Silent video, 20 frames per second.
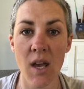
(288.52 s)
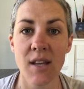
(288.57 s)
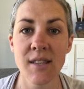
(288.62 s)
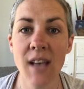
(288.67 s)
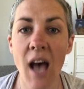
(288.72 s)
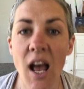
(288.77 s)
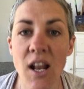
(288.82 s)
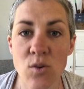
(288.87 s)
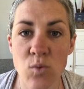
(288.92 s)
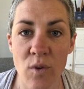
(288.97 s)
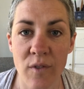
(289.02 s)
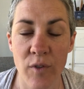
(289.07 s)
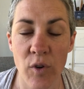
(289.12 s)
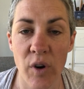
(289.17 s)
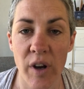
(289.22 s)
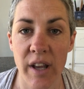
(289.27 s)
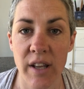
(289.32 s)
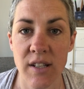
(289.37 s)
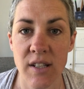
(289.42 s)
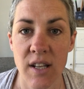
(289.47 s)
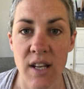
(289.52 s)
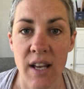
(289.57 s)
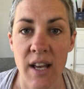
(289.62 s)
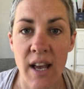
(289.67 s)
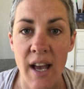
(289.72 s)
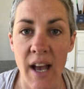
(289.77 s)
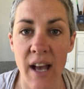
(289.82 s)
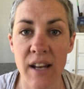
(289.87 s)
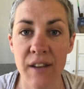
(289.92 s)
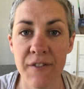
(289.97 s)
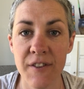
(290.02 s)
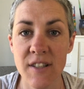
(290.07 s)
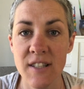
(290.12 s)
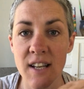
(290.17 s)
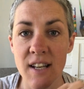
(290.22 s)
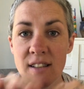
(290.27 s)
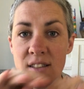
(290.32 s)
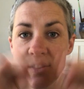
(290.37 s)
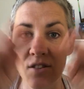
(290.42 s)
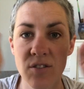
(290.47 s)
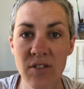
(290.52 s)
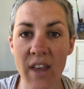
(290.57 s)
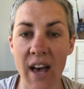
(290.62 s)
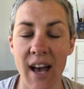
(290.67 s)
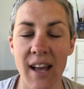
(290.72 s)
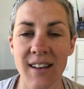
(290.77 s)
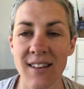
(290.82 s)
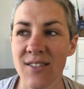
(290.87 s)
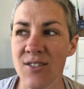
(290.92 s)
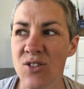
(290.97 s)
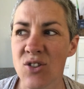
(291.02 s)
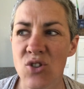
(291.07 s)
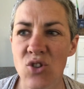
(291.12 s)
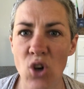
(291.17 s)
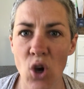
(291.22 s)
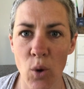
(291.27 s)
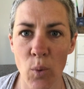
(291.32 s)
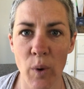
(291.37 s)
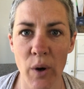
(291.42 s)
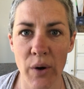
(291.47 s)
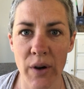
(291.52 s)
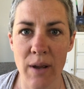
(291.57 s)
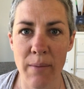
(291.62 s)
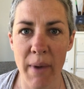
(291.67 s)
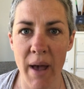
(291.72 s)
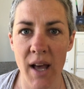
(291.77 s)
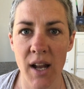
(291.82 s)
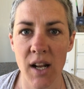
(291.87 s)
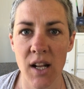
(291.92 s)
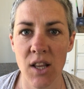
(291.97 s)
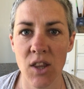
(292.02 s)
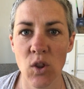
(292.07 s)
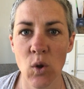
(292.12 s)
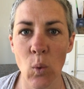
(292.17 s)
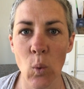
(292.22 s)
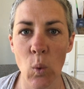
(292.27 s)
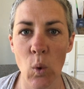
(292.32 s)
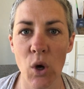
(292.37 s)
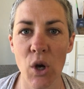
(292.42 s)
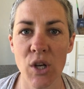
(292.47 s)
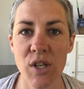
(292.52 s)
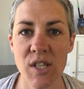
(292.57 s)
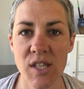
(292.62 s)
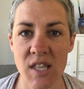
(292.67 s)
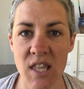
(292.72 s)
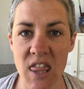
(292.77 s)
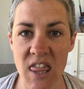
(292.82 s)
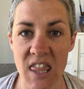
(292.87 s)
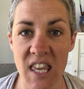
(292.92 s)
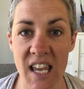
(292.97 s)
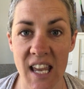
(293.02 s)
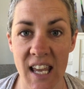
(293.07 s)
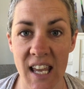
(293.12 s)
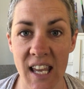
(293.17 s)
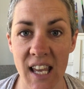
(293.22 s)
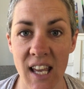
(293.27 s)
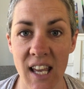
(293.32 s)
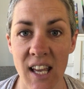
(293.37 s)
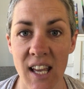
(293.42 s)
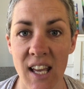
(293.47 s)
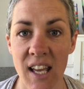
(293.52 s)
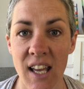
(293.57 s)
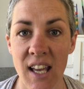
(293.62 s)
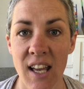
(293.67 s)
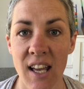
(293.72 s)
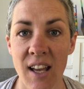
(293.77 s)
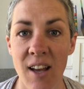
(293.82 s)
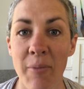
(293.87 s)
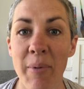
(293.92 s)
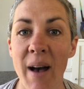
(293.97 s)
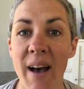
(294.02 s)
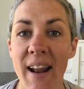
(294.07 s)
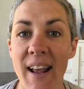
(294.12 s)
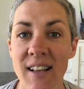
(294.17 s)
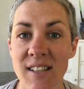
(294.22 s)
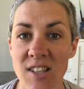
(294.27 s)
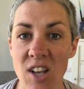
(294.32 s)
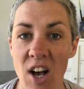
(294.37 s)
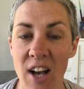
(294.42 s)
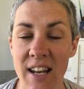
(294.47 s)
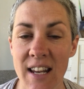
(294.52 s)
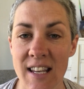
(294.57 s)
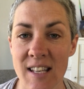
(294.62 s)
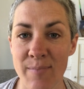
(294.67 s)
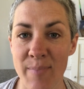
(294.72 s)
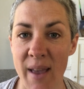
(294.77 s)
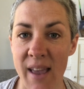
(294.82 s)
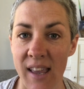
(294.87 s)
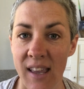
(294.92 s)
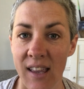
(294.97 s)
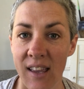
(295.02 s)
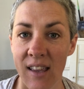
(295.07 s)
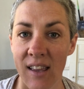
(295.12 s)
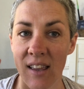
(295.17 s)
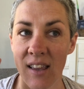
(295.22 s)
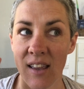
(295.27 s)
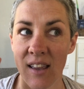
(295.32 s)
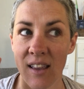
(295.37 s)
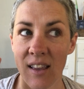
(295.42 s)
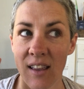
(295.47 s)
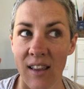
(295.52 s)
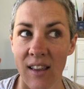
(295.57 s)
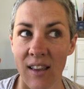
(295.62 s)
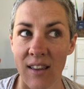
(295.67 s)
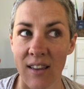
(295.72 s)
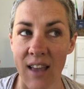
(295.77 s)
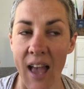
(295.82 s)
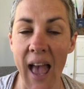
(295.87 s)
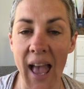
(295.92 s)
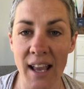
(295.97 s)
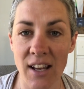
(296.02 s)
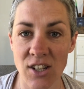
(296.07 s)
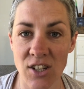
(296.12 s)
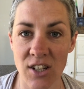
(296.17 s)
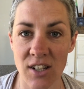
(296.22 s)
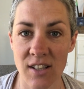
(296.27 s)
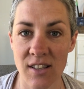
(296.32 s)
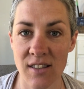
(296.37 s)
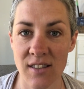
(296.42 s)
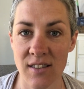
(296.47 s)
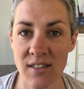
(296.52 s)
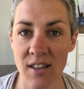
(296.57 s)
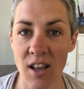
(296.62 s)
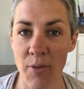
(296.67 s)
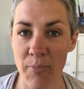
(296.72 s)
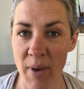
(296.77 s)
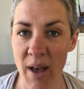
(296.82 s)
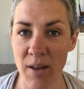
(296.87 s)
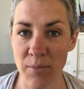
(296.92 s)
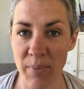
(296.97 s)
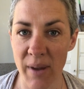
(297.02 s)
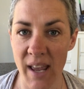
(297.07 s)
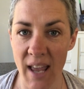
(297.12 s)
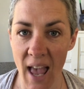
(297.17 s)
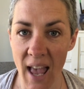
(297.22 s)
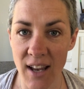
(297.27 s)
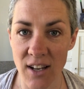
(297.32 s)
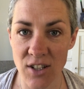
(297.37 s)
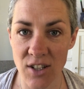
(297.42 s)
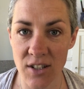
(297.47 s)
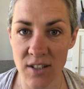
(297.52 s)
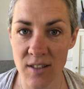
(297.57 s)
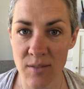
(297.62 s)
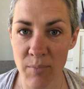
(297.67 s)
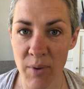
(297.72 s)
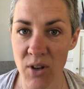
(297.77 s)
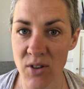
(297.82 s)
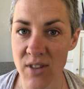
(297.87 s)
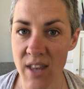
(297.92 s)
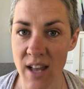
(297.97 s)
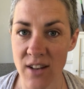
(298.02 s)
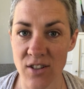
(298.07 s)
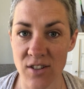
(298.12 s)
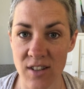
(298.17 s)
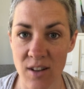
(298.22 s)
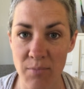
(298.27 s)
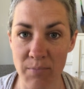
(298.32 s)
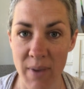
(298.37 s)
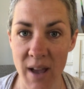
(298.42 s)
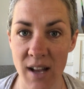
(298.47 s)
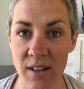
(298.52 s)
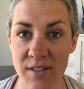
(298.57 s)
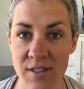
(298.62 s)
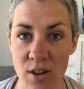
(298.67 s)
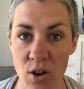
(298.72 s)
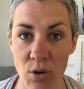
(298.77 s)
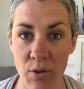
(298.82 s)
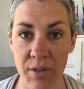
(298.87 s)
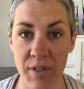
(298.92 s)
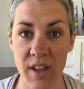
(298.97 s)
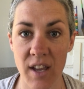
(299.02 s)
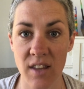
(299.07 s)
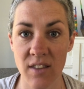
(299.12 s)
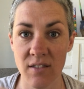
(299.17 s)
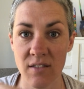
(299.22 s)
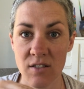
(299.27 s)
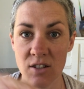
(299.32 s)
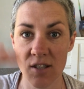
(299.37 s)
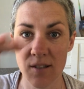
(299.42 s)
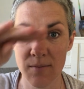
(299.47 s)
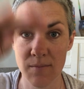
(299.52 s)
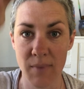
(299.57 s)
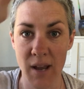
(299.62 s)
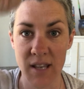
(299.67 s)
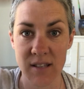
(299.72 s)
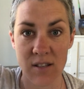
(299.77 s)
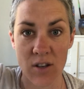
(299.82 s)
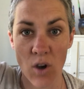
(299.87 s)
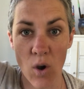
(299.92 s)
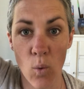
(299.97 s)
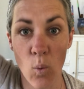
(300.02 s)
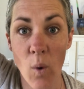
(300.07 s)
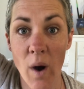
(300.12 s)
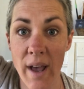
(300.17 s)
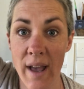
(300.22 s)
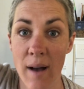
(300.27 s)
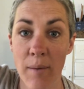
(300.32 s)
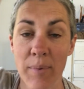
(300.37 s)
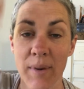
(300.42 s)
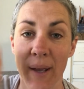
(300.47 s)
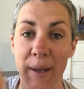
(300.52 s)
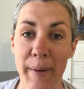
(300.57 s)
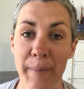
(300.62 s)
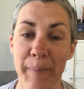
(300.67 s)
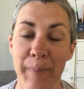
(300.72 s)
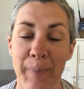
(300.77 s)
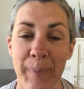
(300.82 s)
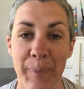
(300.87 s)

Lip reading: It's hard to avoid. And if it does do that, don't worry about it. The worst thing about anxiety is being anxious about being anxious, because that just compounds the whole thing and just makes it go way up here.